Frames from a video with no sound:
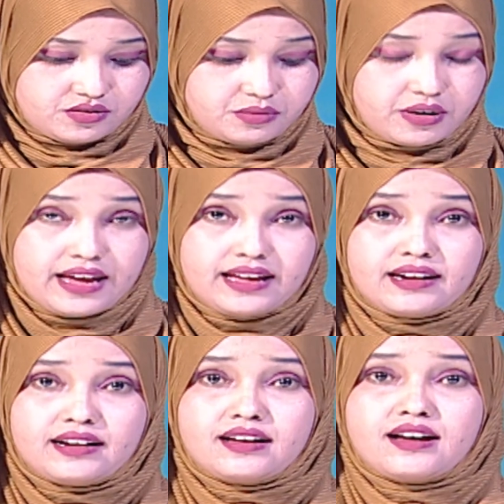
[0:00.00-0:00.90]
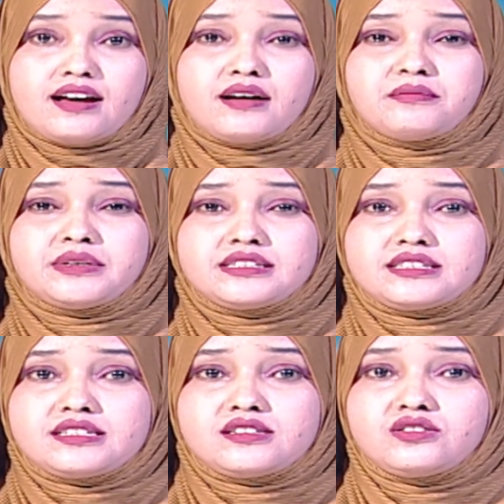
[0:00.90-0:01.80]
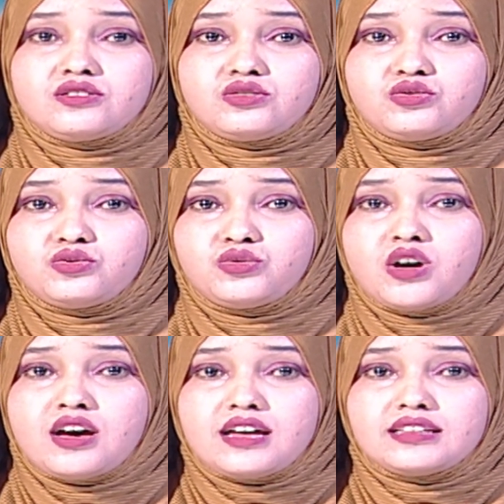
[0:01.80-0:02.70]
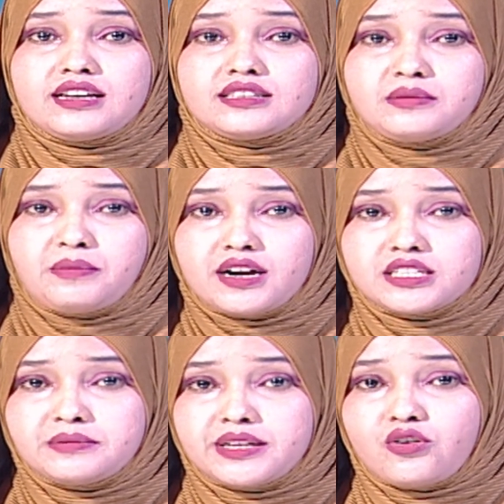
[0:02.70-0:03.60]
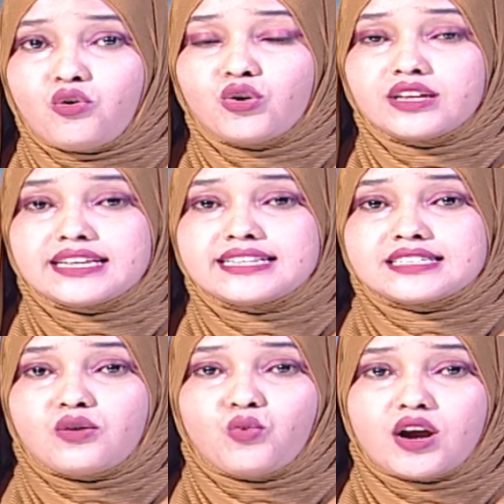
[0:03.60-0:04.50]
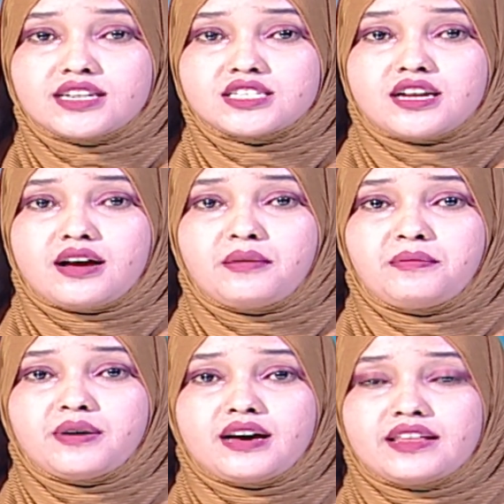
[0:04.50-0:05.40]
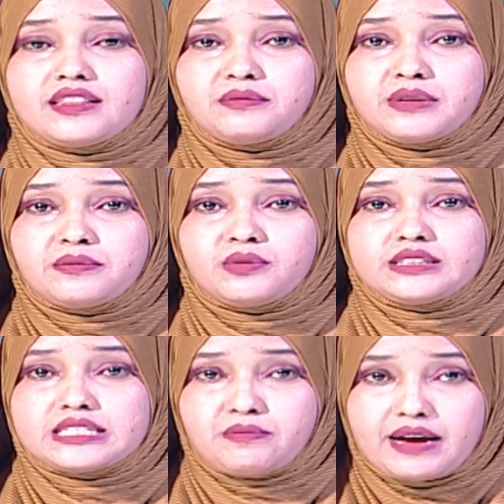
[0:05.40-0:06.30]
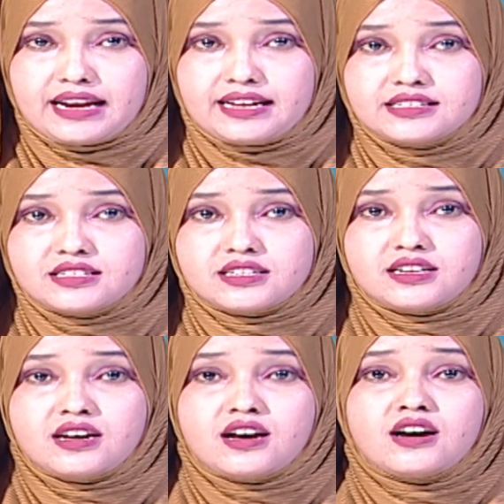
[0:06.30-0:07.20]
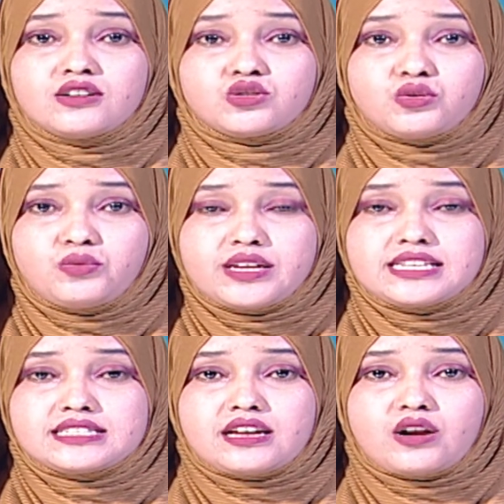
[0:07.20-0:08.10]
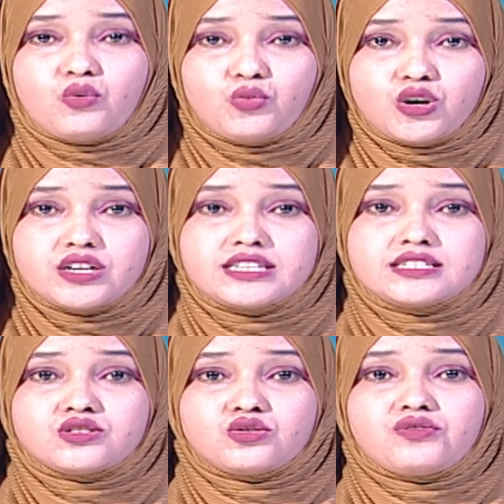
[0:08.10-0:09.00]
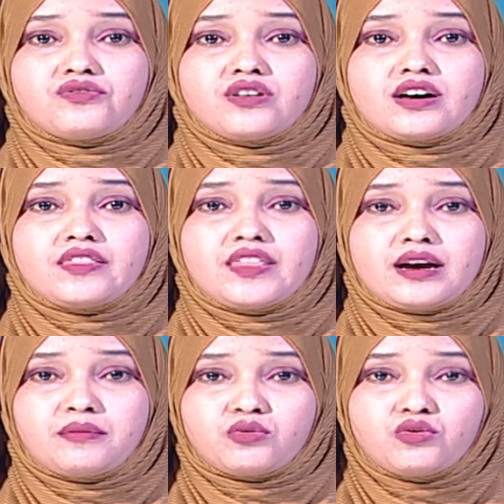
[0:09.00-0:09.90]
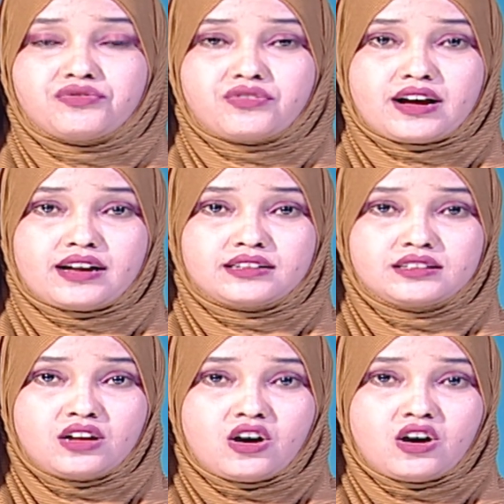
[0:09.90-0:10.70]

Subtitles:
held a meeting to the department, organize a workshop at the People's Palace to raise an awareness of the profile